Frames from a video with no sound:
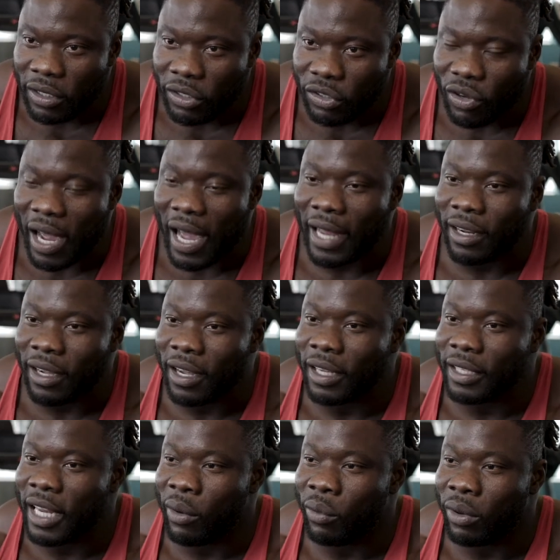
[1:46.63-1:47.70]
So I had to
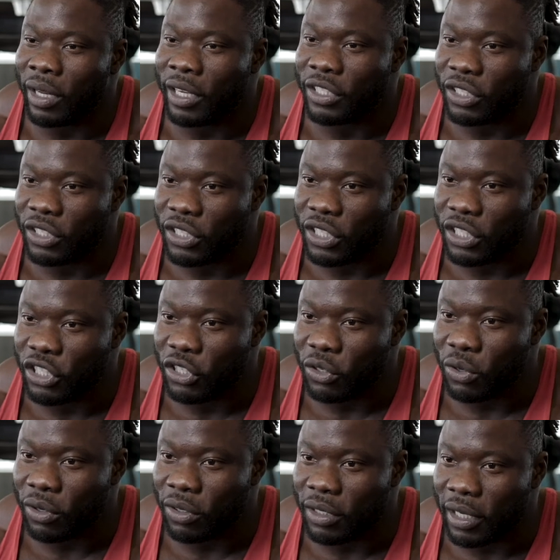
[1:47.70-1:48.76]
cut that relationship
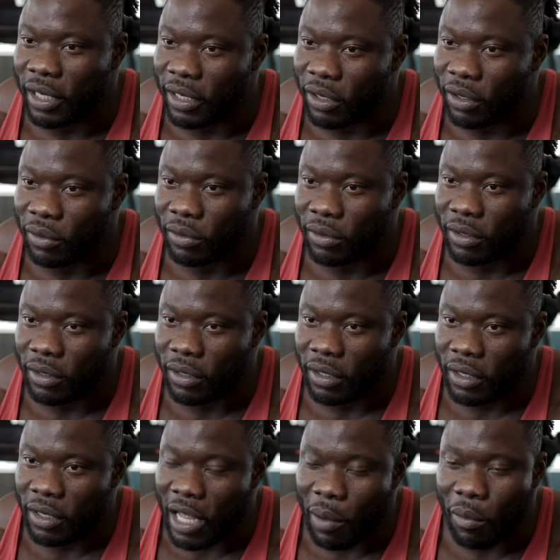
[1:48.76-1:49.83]
short. Like, yo,
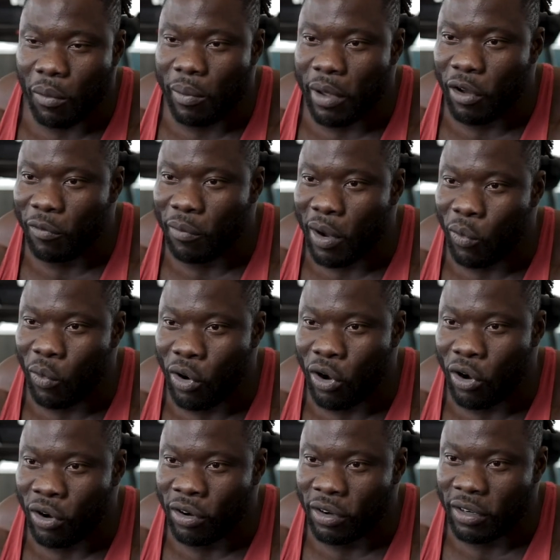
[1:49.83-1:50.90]
I'm a man of my
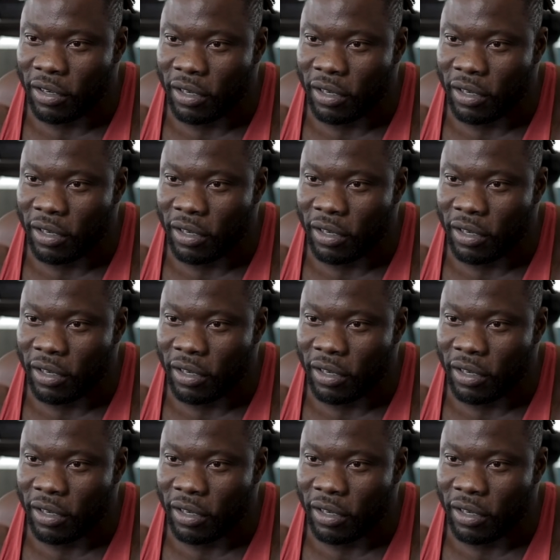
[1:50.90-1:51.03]
word.